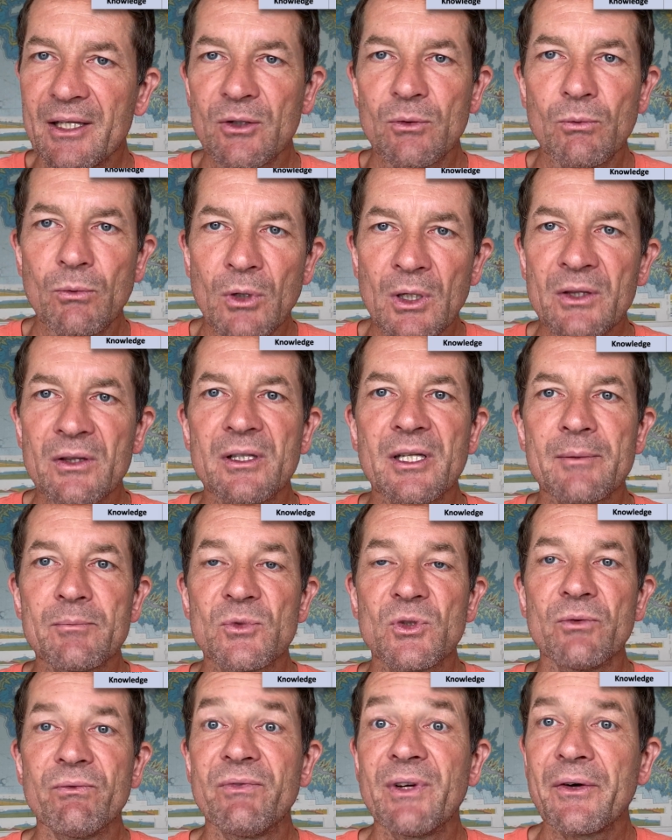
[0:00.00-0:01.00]
you want them
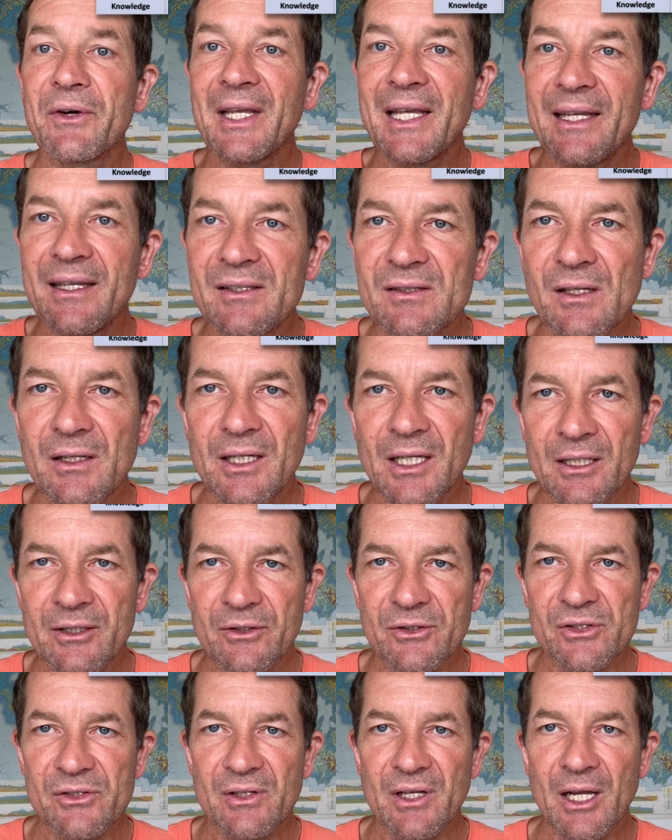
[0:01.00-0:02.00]
to very easily
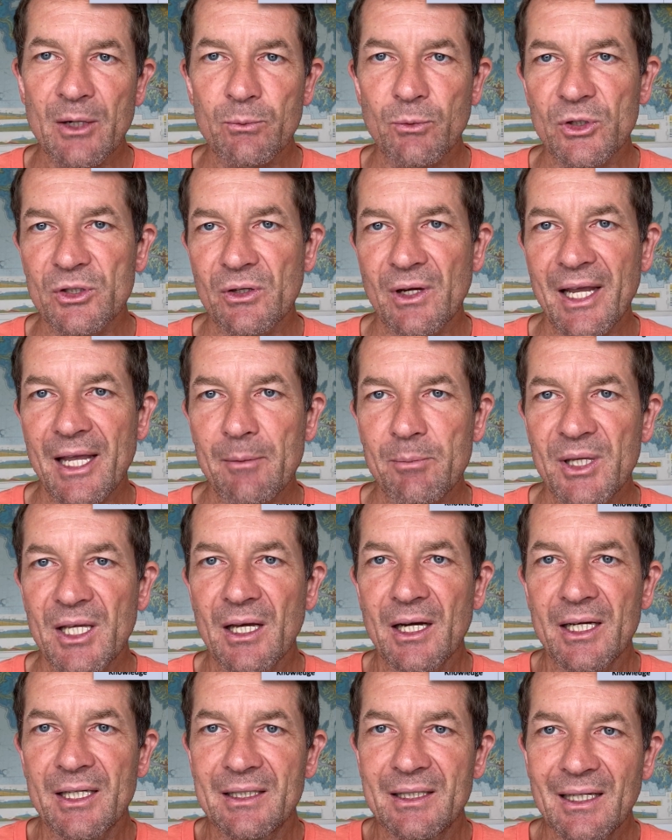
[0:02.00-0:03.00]
understand what your
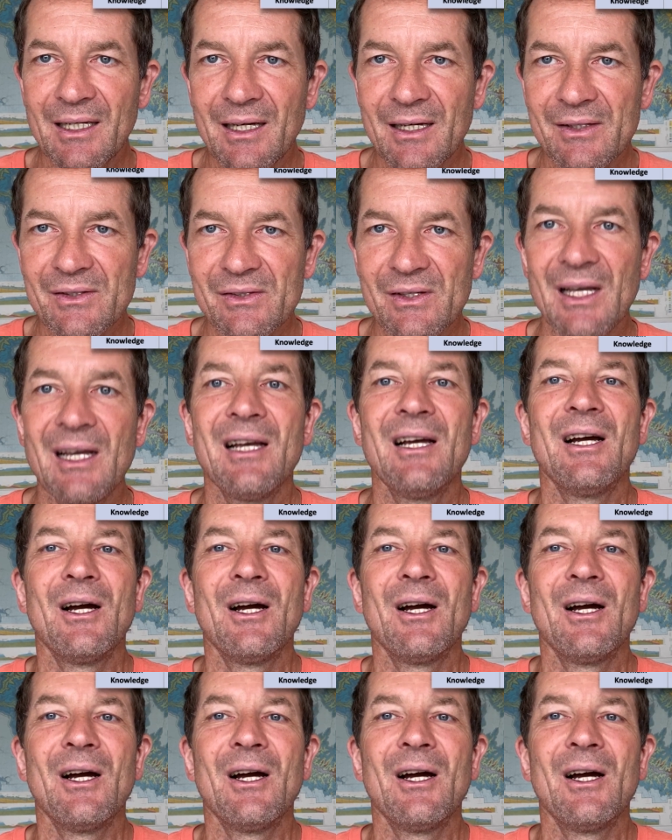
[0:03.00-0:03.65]
API does